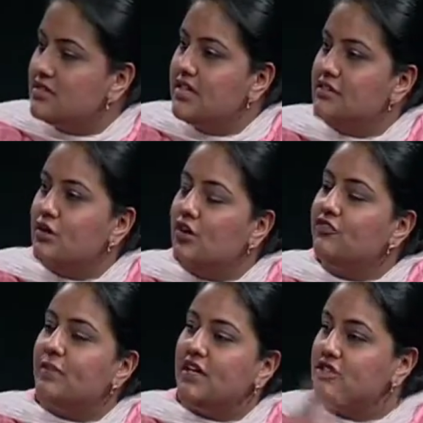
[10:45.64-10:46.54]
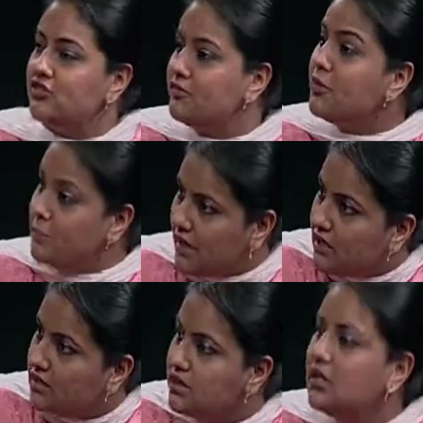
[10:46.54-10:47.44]
there's a lot of pressure from the
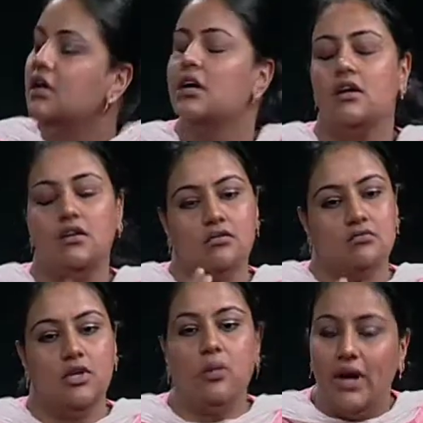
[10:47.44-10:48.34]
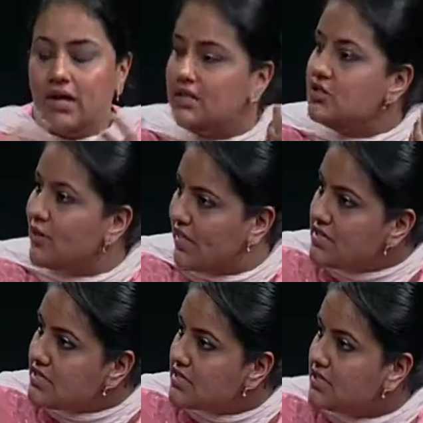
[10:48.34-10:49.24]
peer. The way they
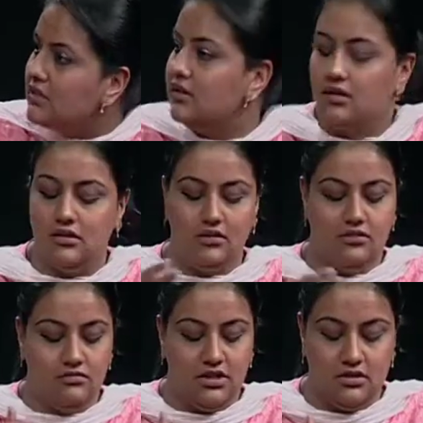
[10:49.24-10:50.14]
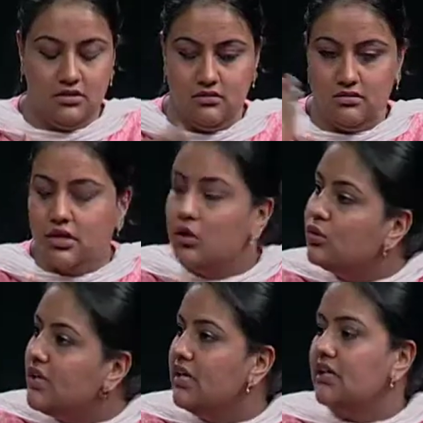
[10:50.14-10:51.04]
dress, the
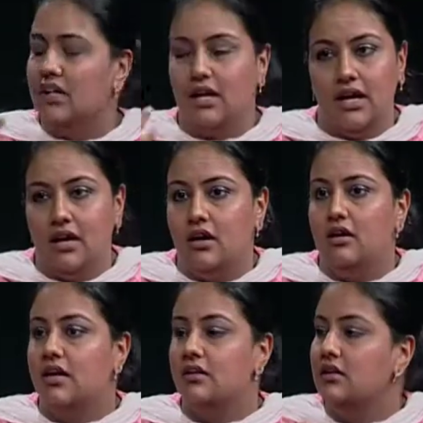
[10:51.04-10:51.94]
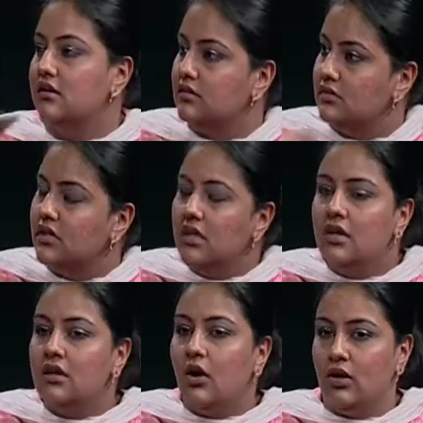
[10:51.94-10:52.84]
clothing, the hair, and
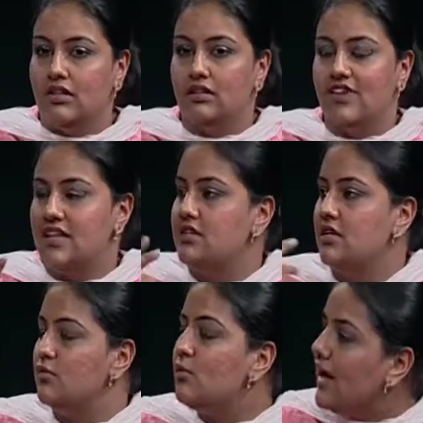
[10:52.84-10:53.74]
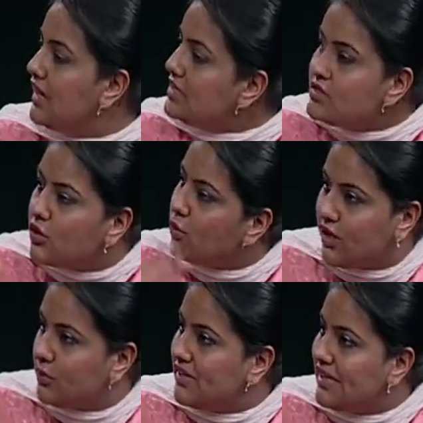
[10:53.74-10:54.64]
all the fancy mobiles or
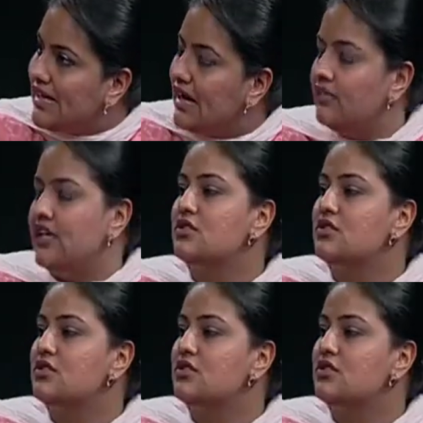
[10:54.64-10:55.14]
whatever they carry.